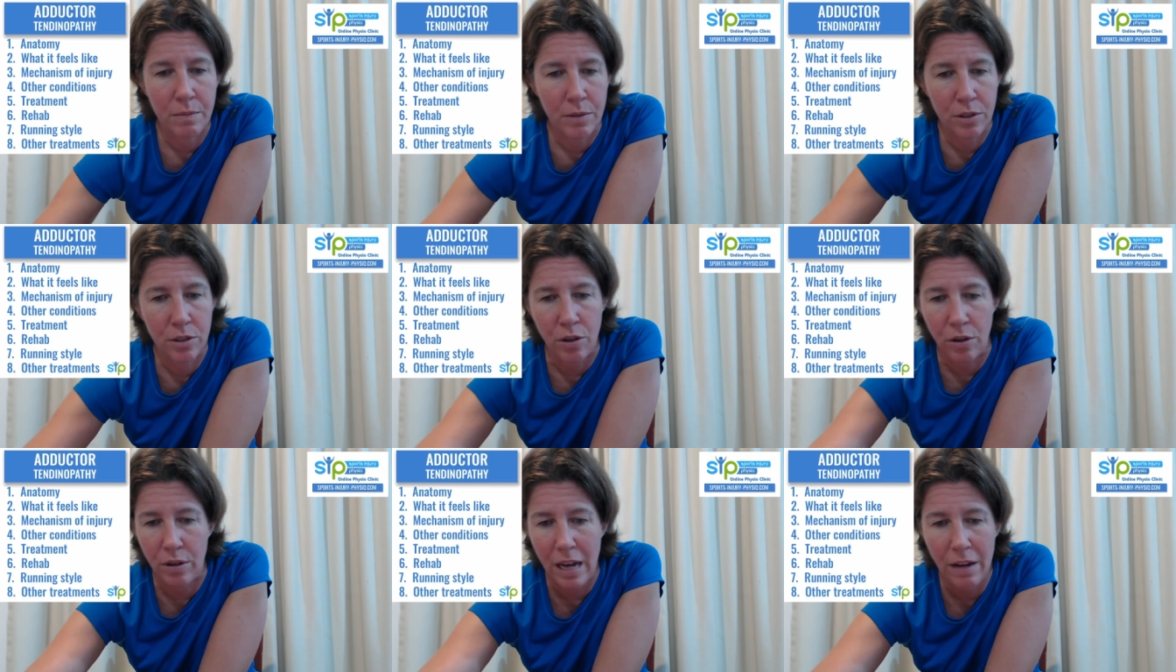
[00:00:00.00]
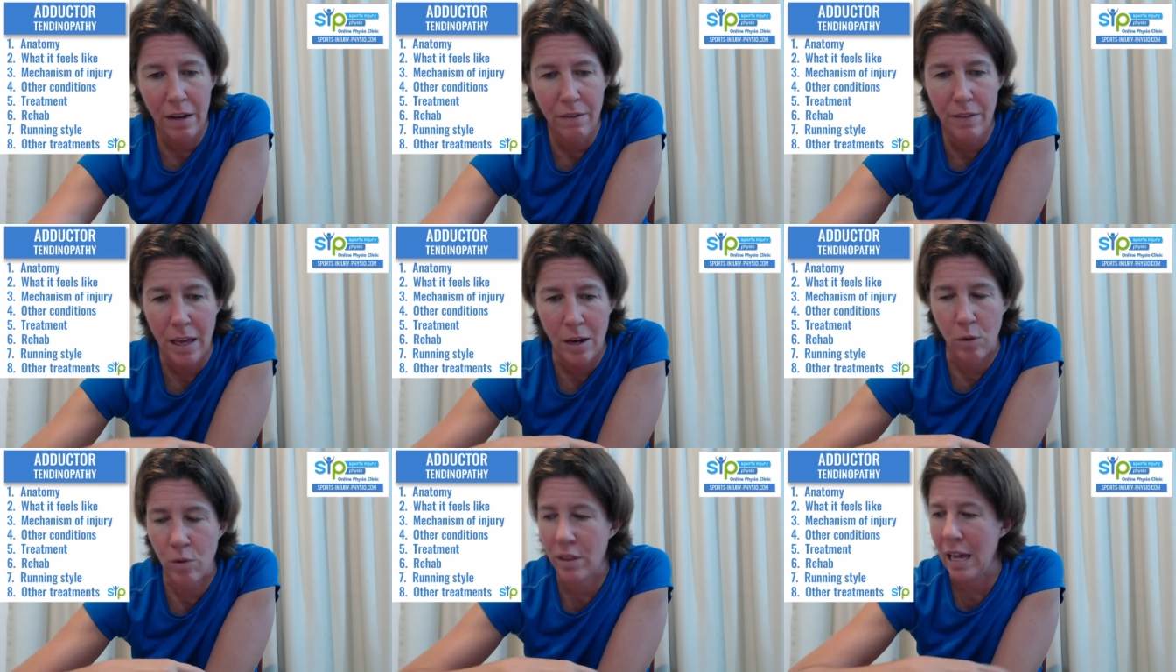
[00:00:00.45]
Don't have
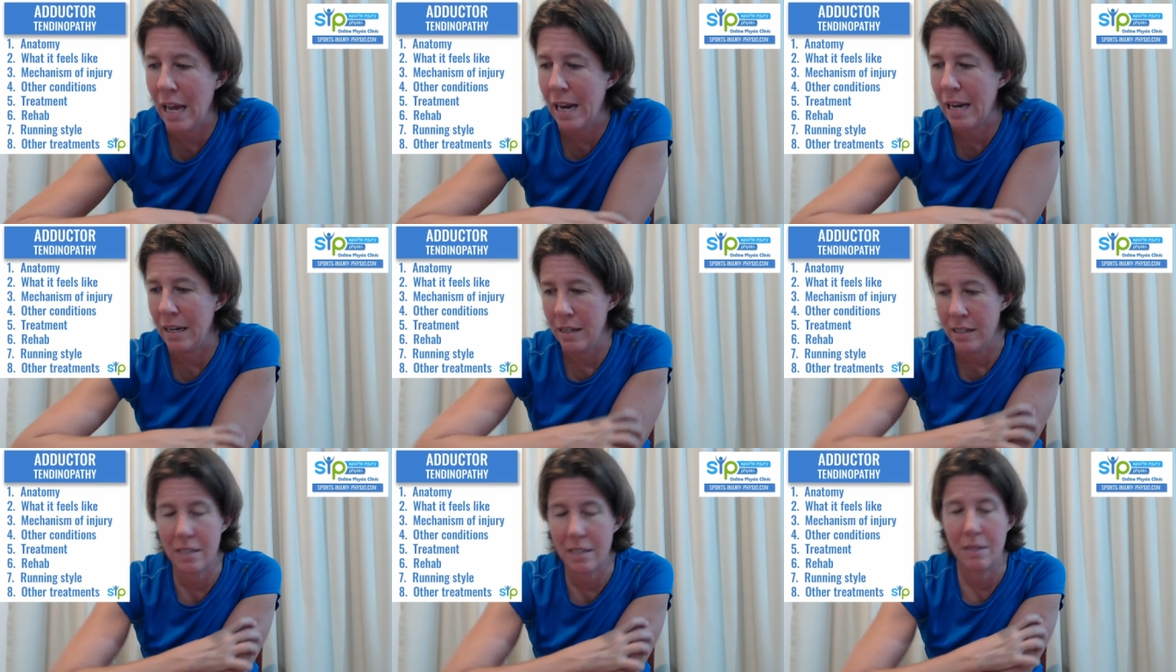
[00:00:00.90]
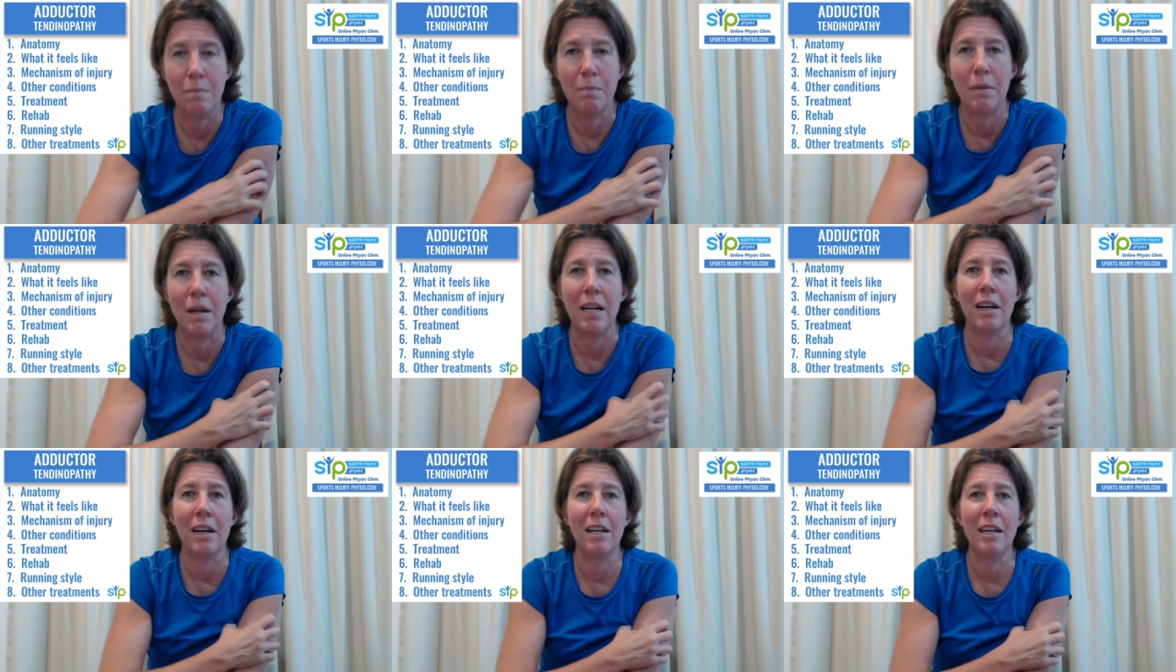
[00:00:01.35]
that on that list,
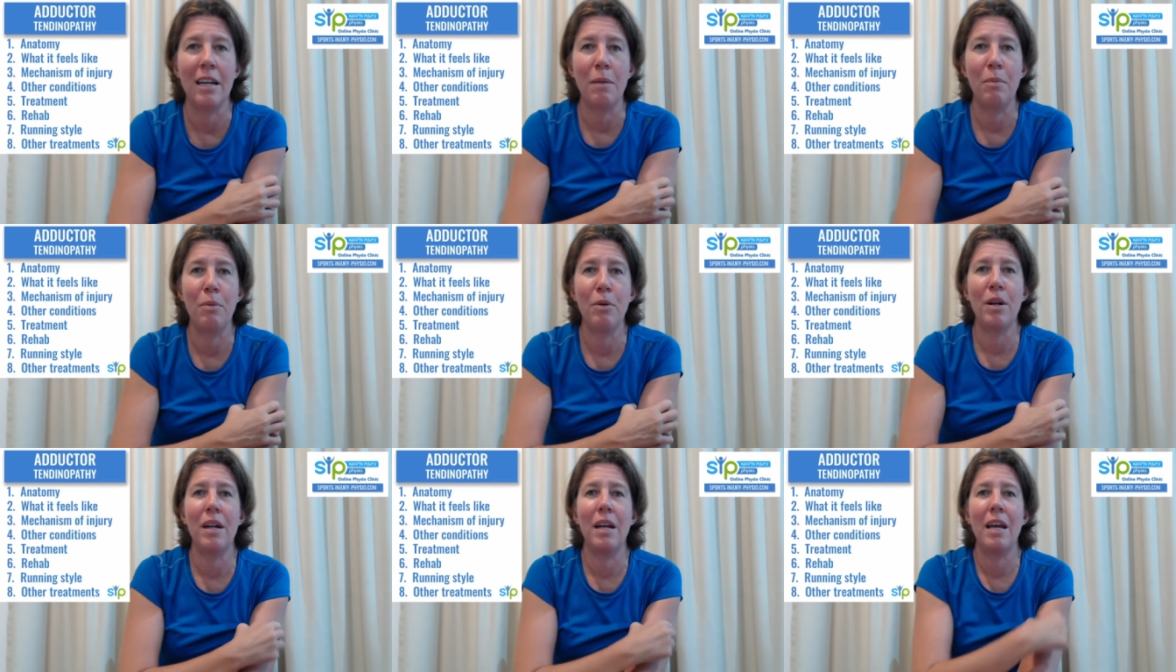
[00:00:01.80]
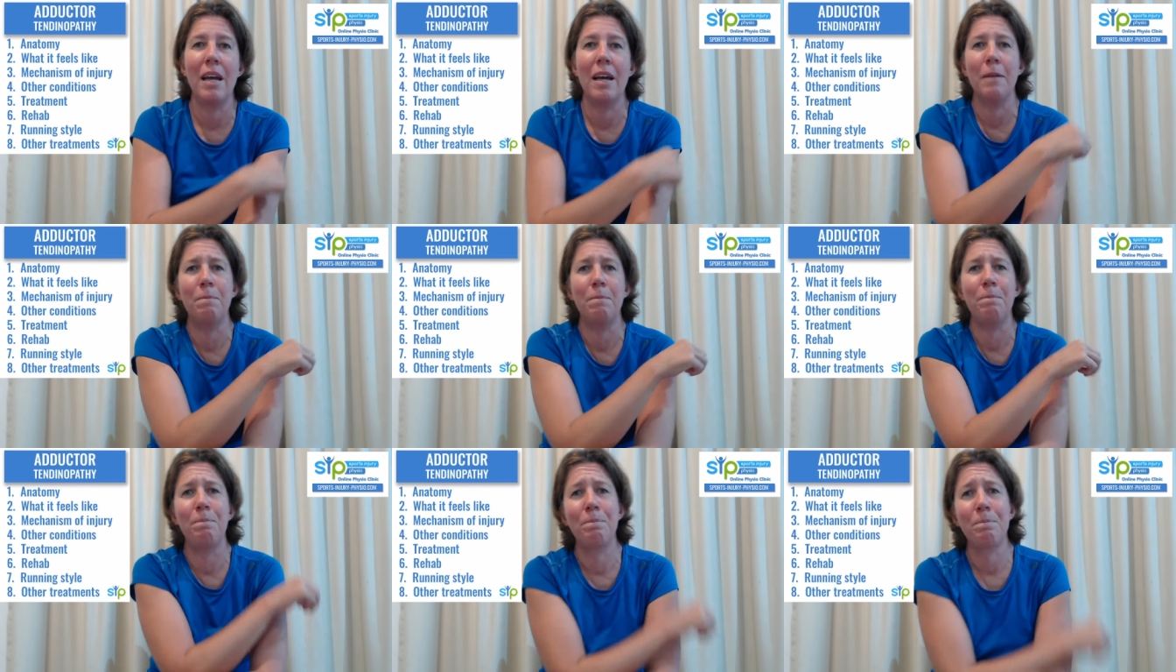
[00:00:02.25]
but luckily I put it here.